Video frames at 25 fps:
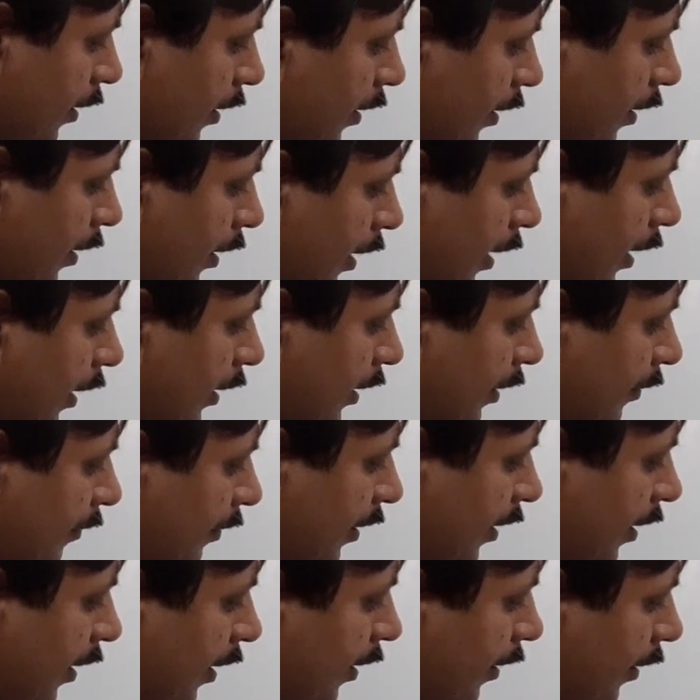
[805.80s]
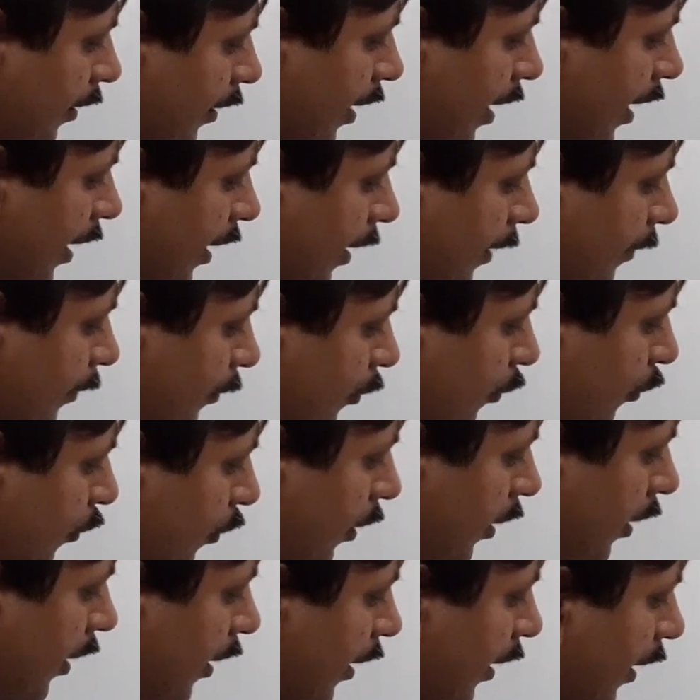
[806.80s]
Relative error, I have
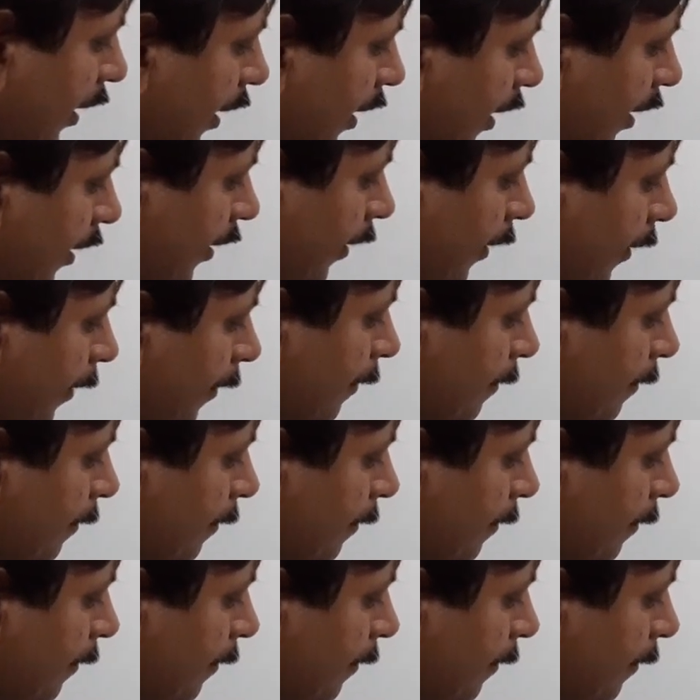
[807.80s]
told earlier,